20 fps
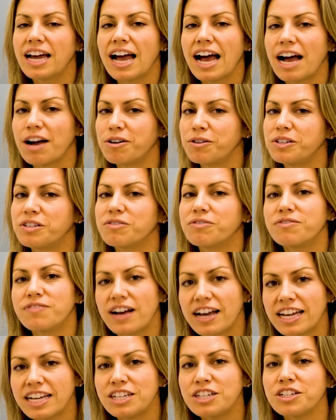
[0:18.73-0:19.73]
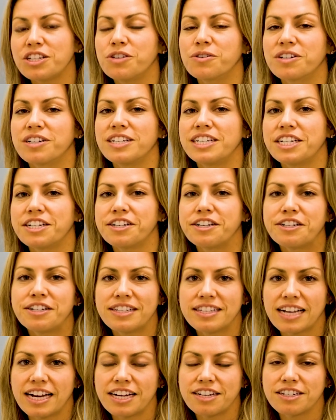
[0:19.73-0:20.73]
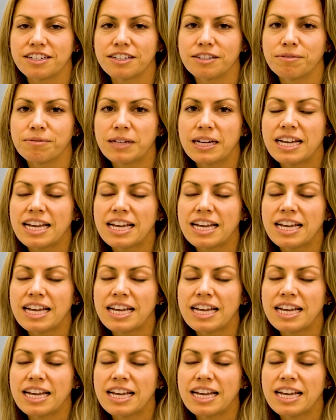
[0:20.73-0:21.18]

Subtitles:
how to find your interior designer,